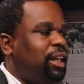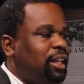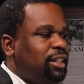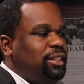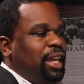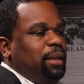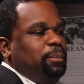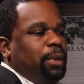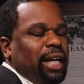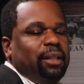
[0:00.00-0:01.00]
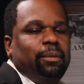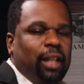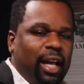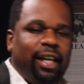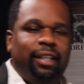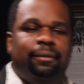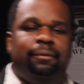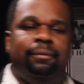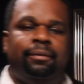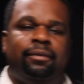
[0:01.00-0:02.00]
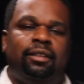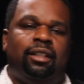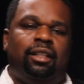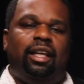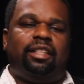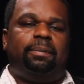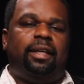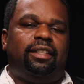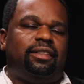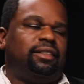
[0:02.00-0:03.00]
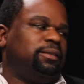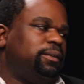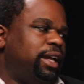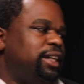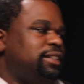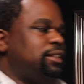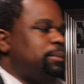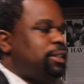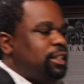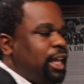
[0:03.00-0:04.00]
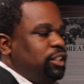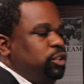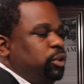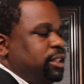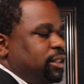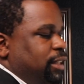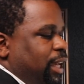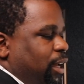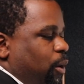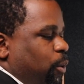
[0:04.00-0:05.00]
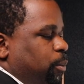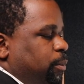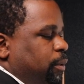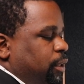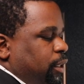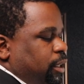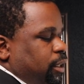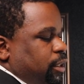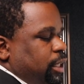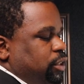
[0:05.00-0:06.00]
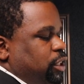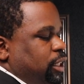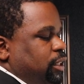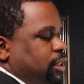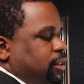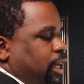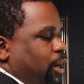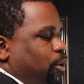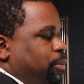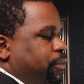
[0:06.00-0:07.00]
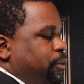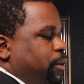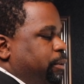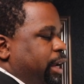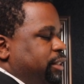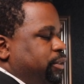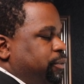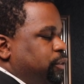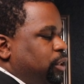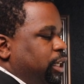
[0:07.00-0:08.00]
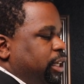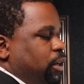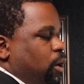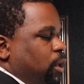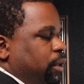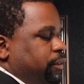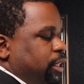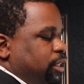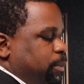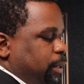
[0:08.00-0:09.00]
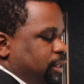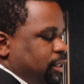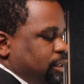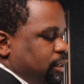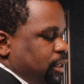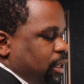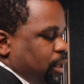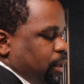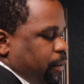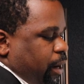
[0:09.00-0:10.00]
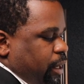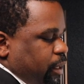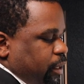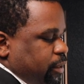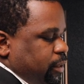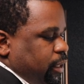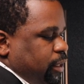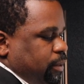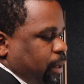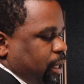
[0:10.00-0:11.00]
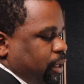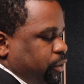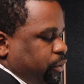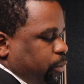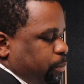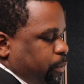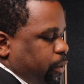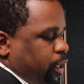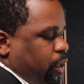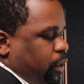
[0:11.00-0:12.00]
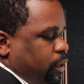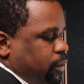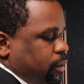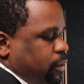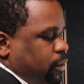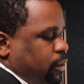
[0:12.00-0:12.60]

is a bottom line expense, right? It's something that you get to take home that you didn't get to take home before, right? So if you look at all of the expenses, right, and let's say this right here is your employee costs,